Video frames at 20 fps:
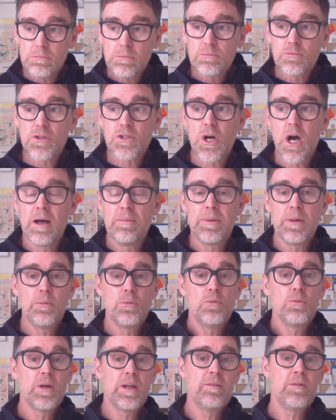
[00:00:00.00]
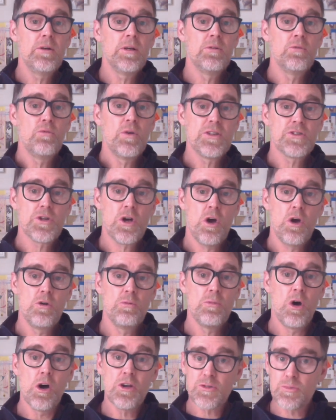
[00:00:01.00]
retired people, whatever, in rest
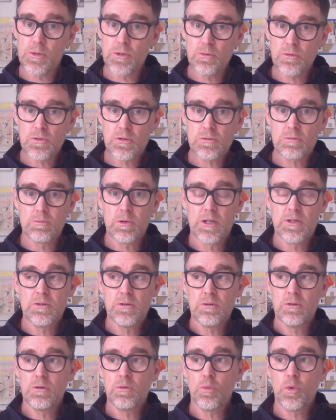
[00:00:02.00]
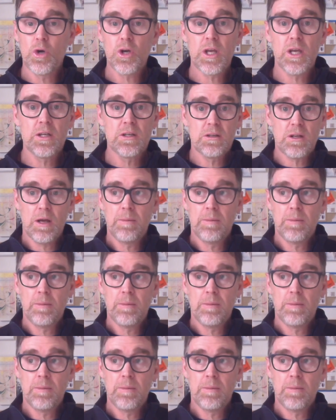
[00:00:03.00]
home hospitals. I do work at